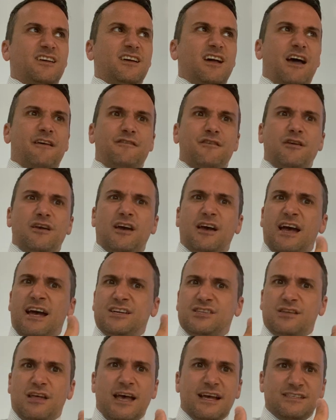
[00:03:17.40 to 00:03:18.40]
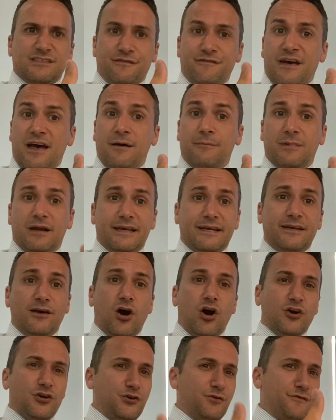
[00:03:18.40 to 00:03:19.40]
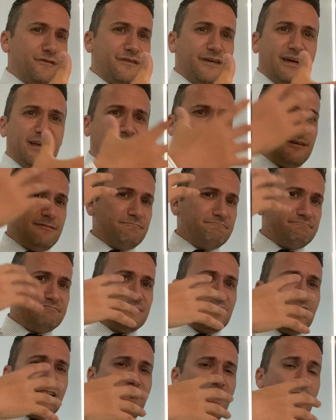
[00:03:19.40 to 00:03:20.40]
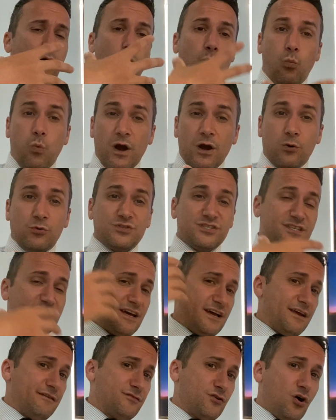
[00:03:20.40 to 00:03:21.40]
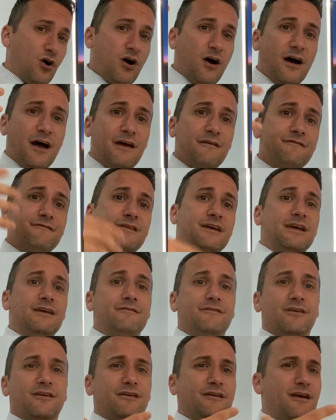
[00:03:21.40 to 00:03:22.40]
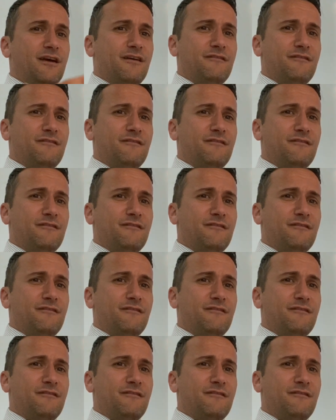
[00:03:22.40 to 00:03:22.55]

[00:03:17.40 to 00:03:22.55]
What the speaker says: Has the family, are you feeling unwell today? Have you got a high fever?